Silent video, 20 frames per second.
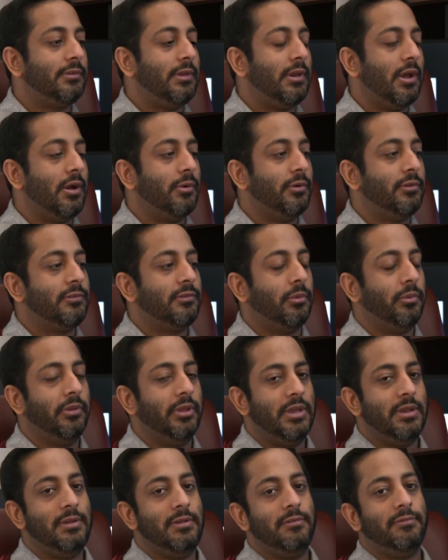you know, it's
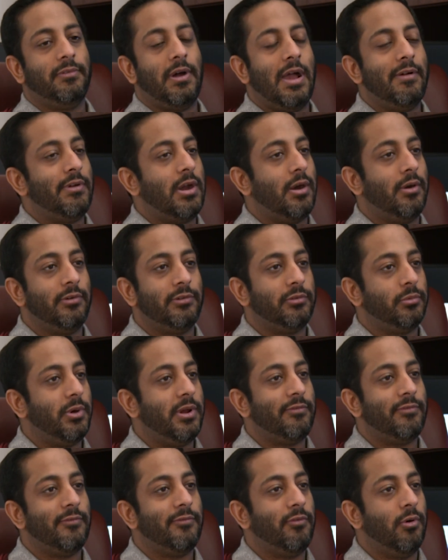only 5 hours
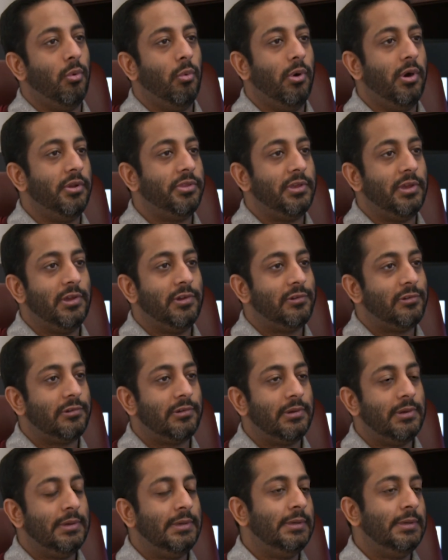away from Fort Worth-ish,